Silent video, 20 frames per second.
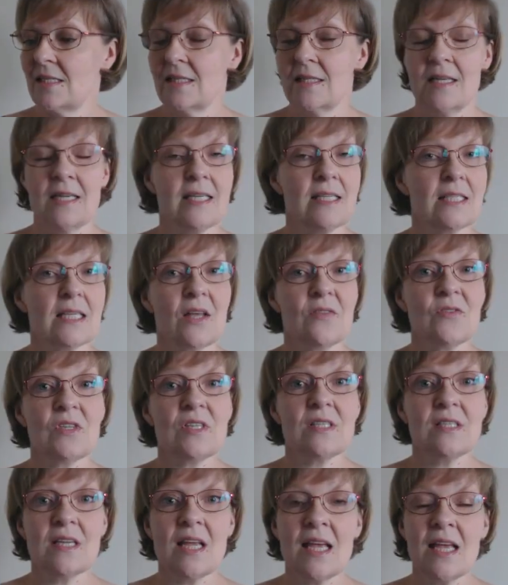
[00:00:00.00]
slid down
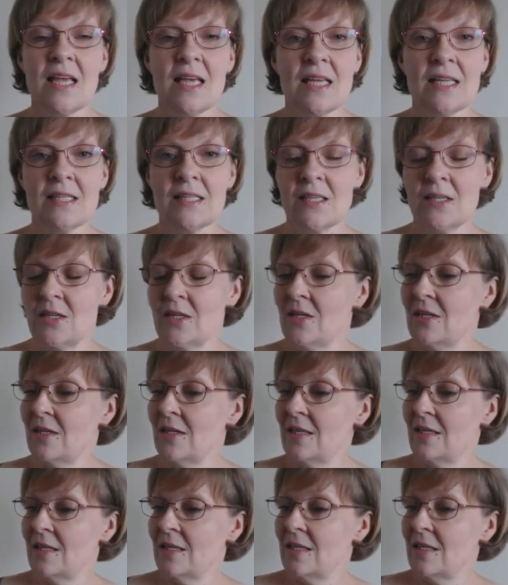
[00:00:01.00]
the stairs.
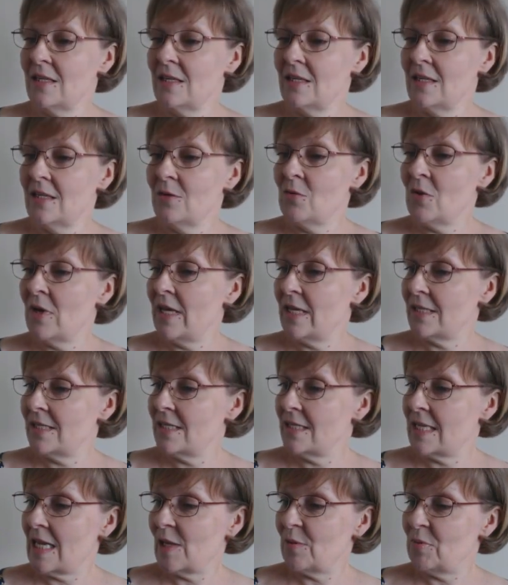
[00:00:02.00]
What
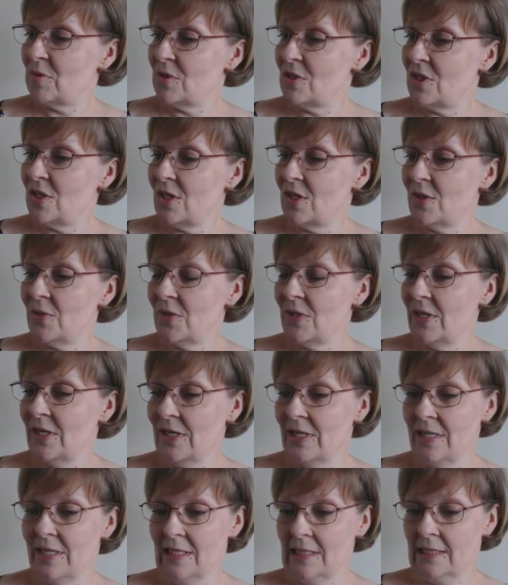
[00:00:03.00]
else has happened to you?
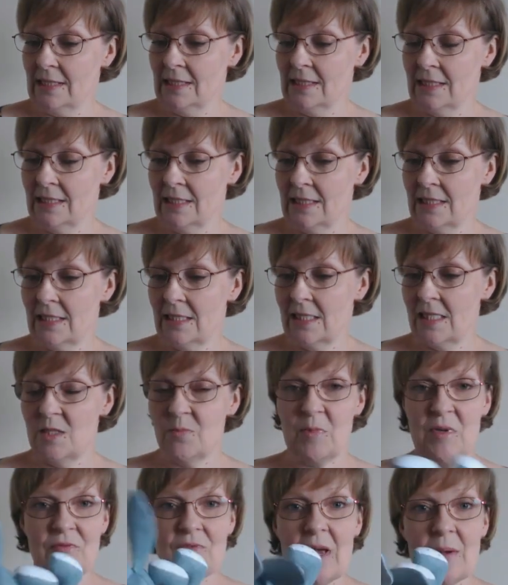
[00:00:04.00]

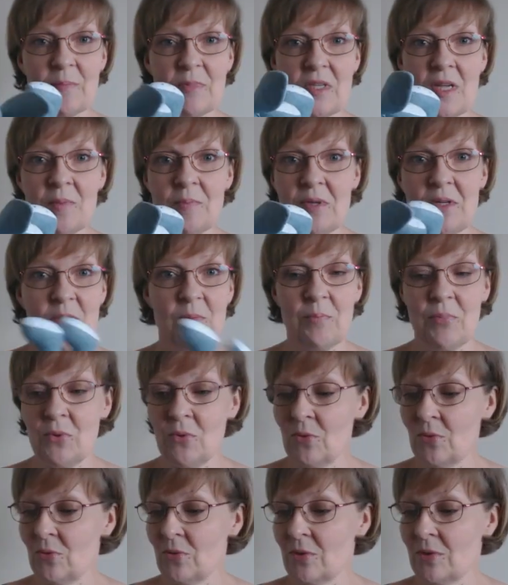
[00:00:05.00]
He's been wrapped up in a
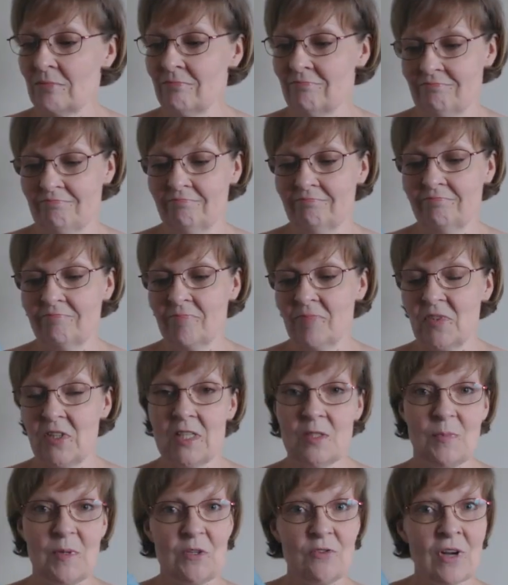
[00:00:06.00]
ball,
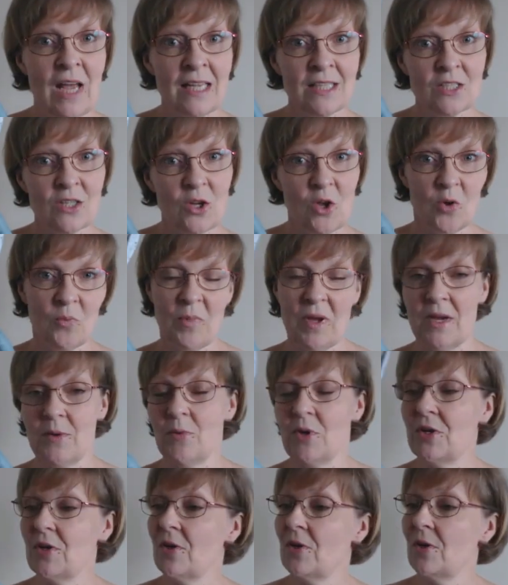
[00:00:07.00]
he's been dragged along by
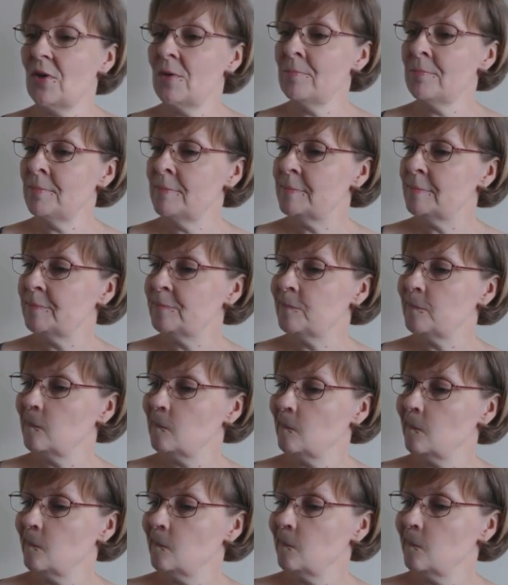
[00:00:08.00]
one arm,
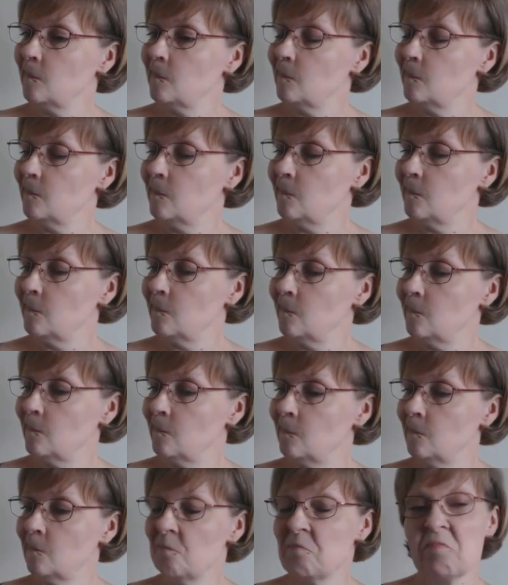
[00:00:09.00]

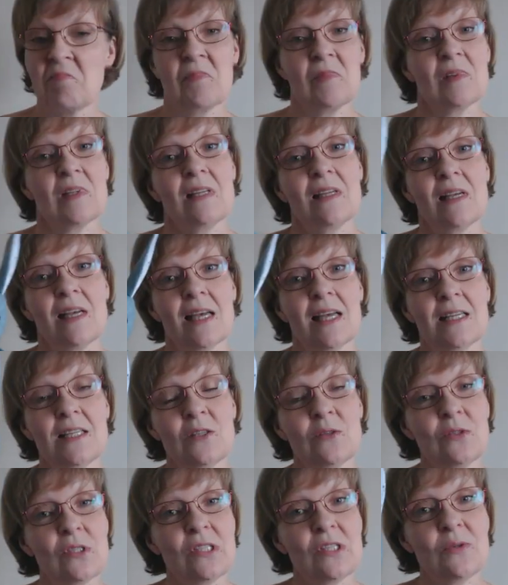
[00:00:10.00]
and
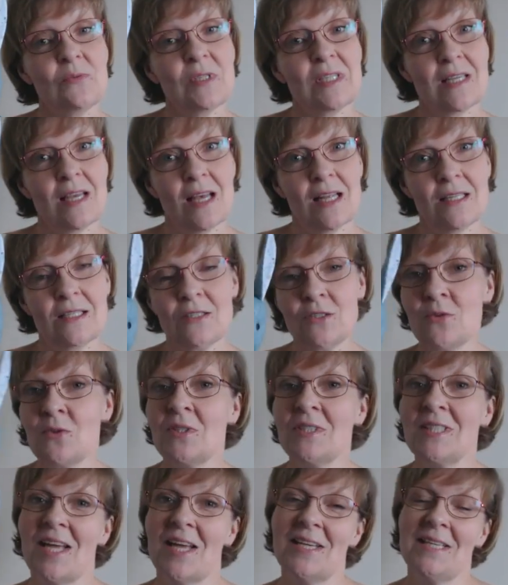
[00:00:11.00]
he also was cuddled
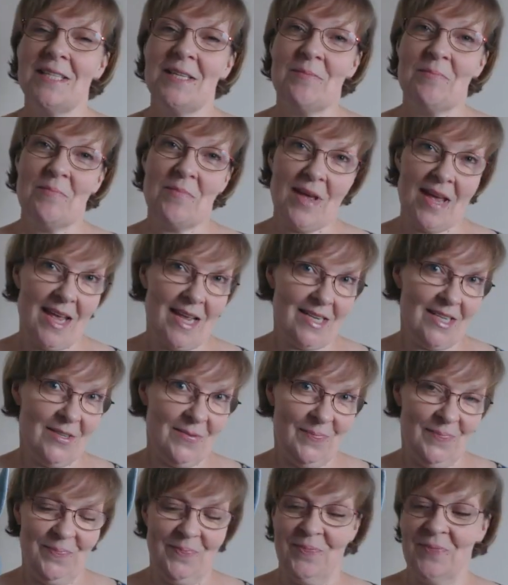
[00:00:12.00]
all night in
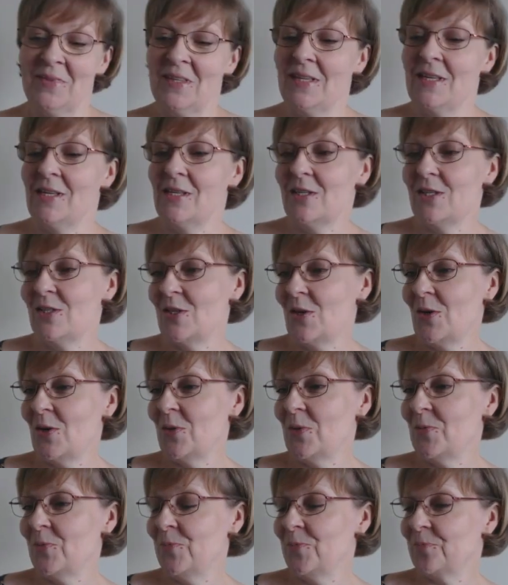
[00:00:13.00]
bed.
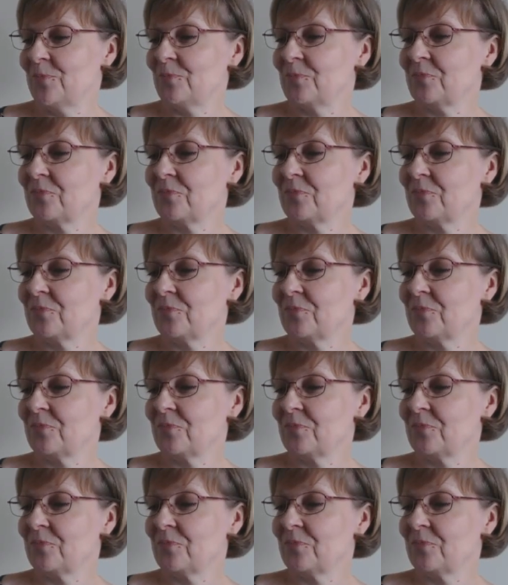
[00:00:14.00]
So